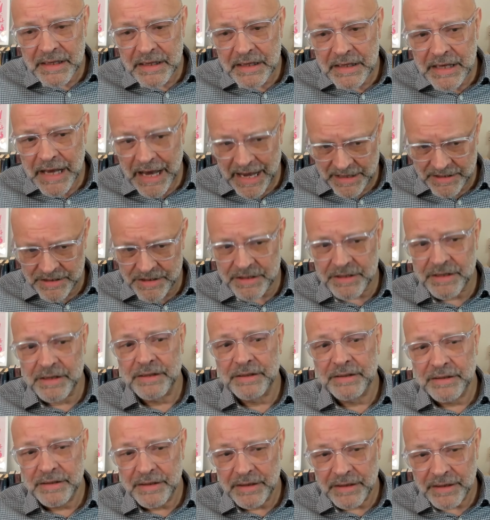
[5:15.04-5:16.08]
Yes.
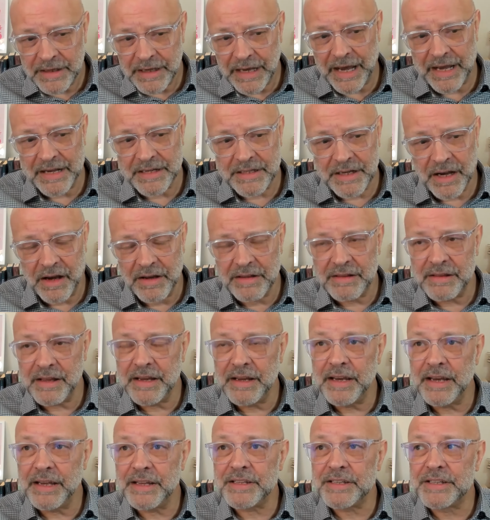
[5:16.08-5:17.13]
Yes. I
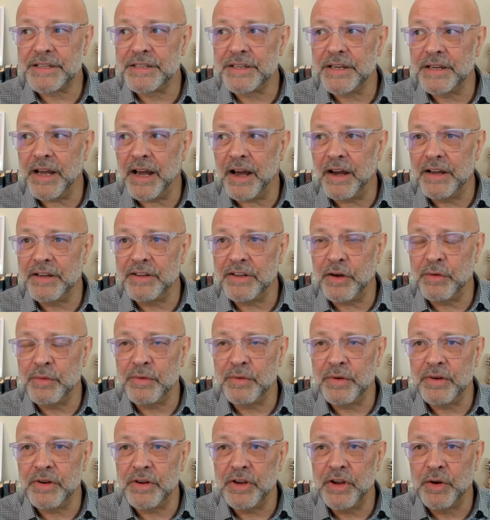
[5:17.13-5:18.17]
think it's. I
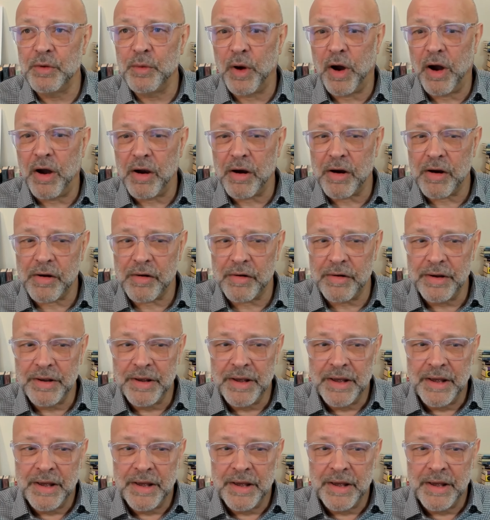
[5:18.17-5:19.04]
don't. You know, our.